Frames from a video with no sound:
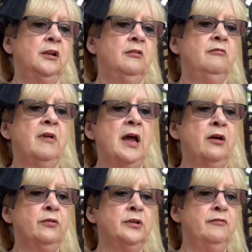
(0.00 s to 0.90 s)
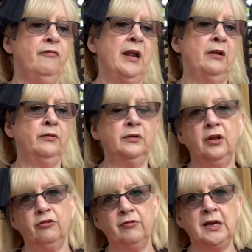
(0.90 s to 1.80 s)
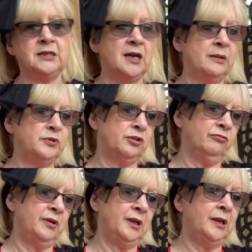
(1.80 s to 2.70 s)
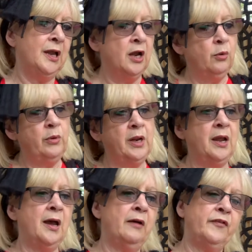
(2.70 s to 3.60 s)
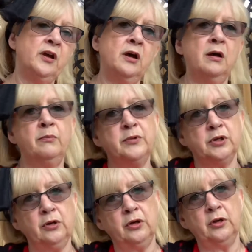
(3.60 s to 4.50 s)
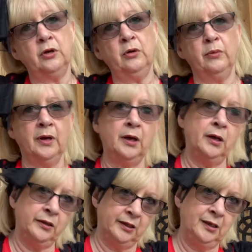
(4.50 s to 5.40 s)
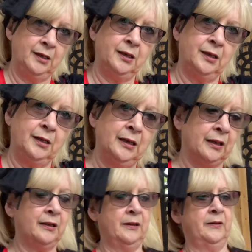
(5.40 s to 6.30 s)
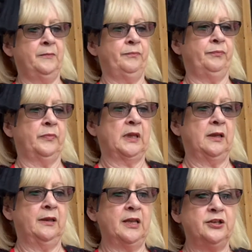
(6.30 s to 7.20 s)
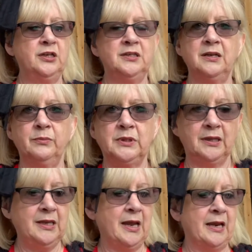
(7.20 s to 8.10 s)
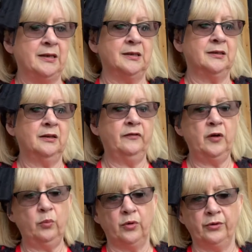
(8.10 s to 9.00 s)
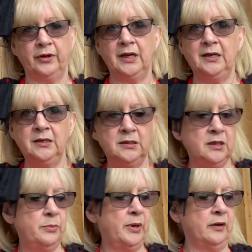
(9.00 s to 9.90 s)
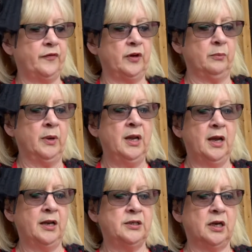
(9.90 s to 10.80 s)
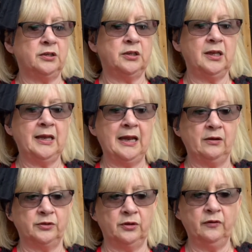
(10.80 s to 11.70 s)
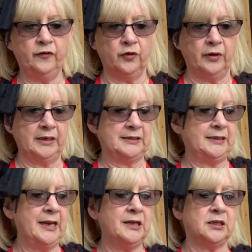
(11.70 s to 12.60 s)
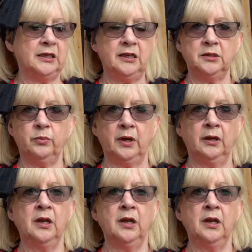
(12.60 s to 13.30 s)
"Round and round, 3 times 3, we have come to cure thee." Then she dipped the end of her wand into the perfume and touched the cows on the forehead, saying to each one,